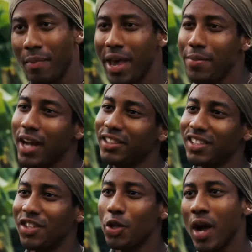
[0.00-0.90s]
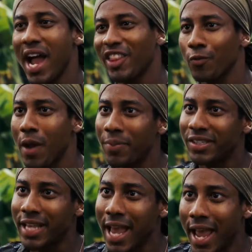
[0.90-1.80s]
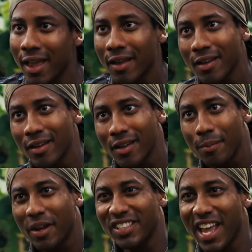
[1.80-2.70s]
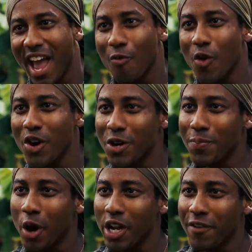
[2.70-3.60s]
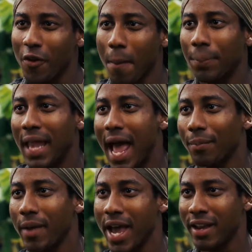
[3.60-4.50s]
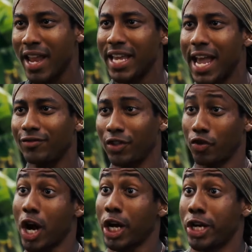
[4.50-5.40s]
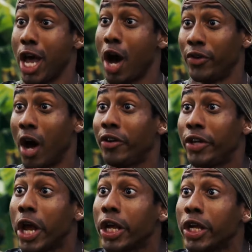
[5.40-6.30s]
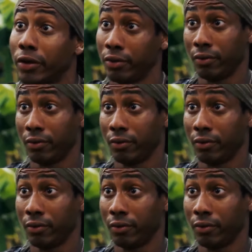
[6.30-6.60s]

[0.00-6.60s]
Maybe I just knew I had to represent. Because they had one good part in here for a black man, and they gave it to Crocodile Dundee.